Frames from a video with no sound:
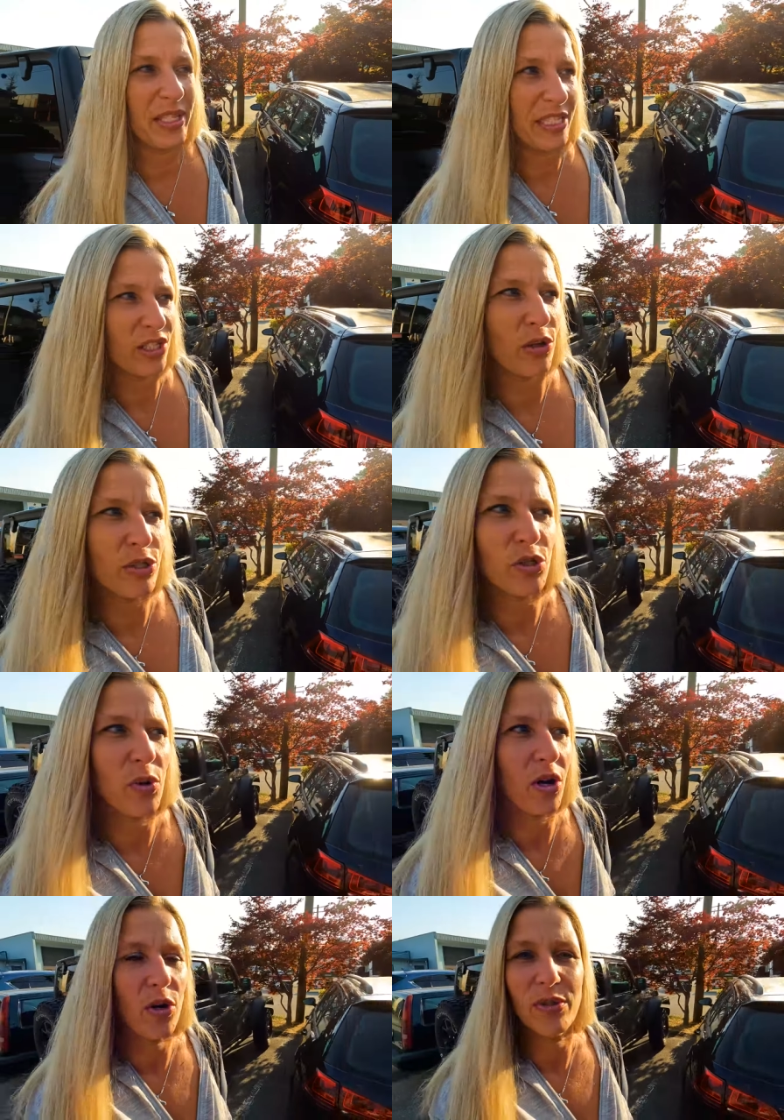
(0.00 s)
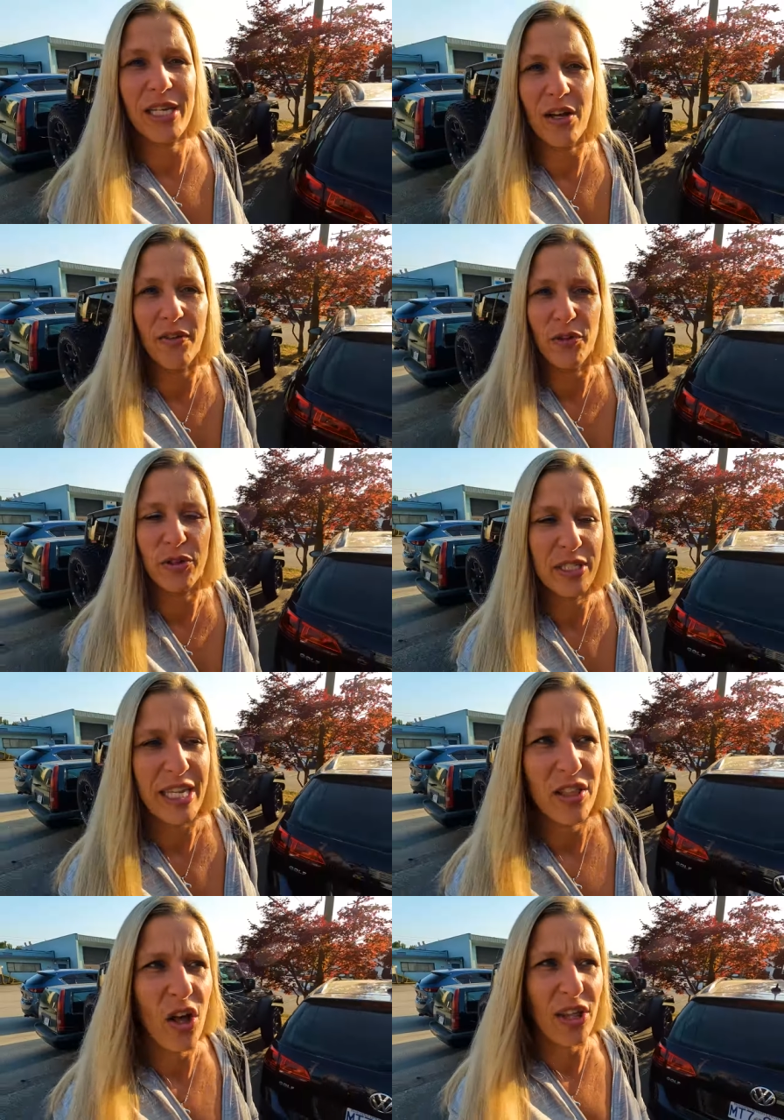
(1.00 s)
yeah. this is close to our hotel. If you're
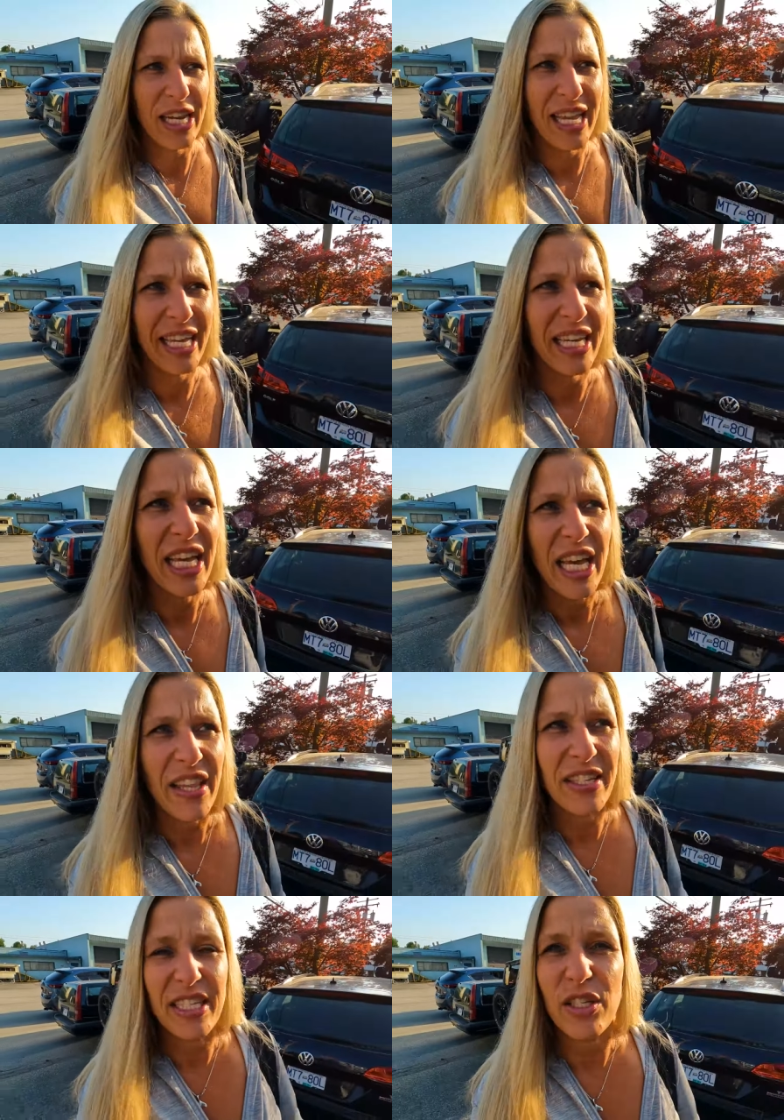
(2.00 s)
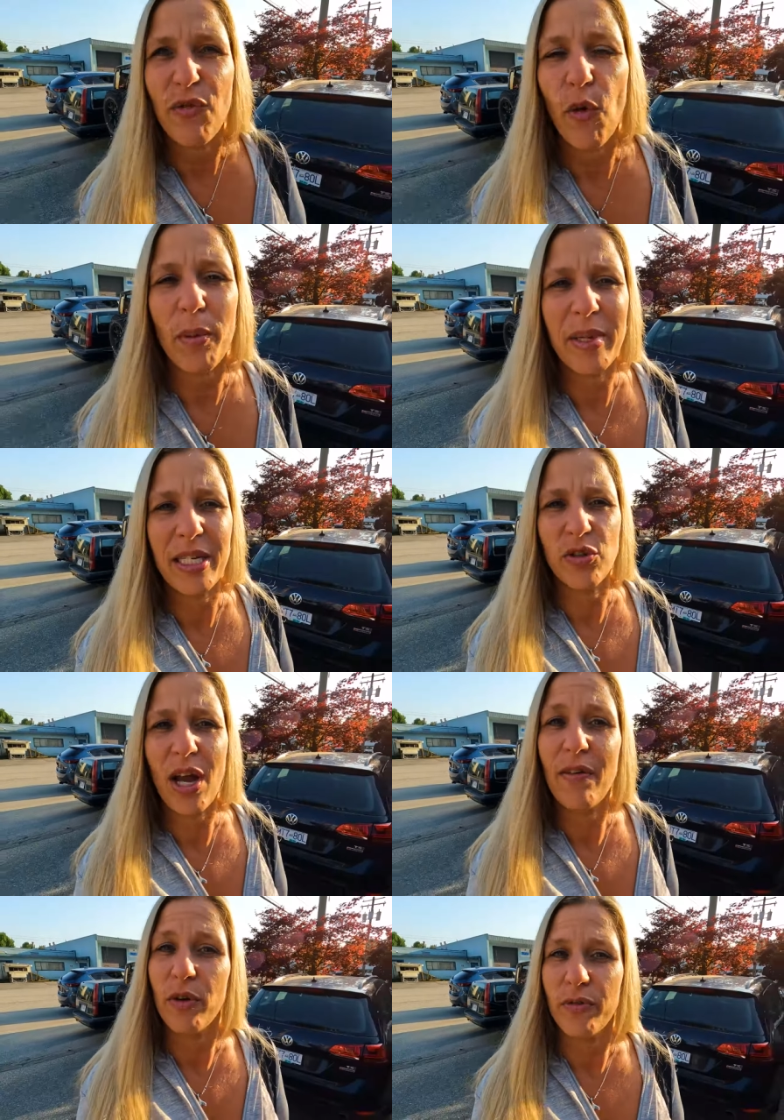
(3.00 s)
stay at the Holiday Inn, this is a four-minute
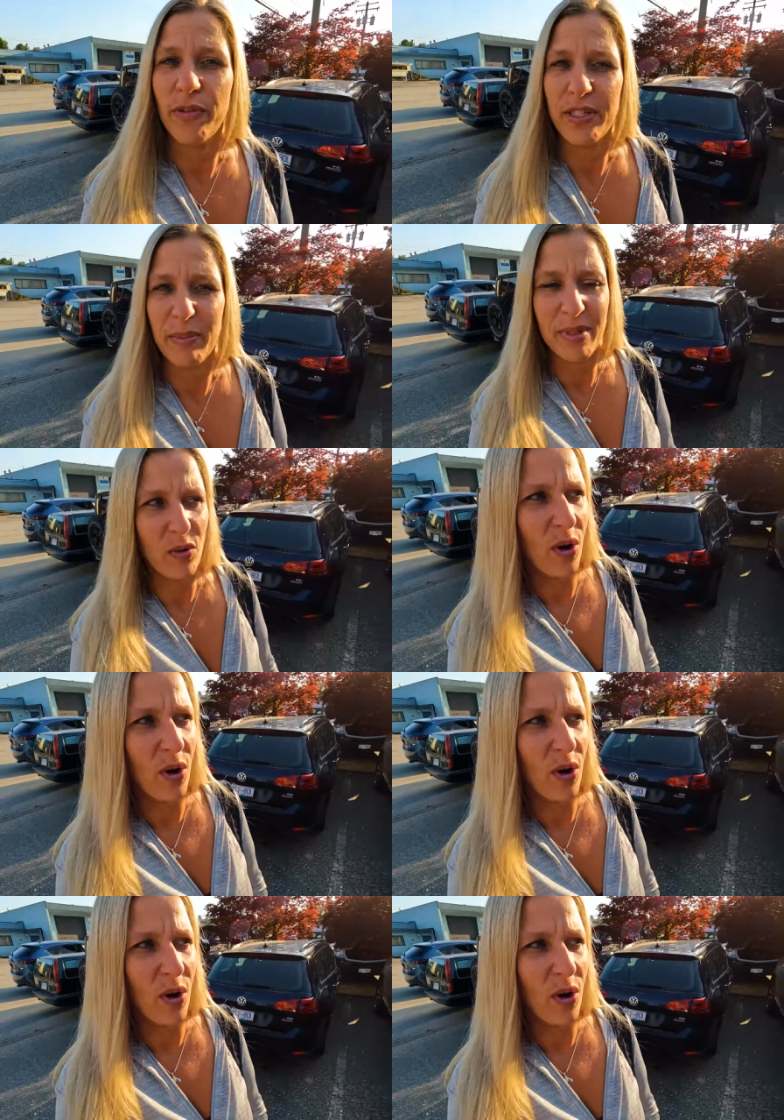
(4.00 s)
drive or a 15-minute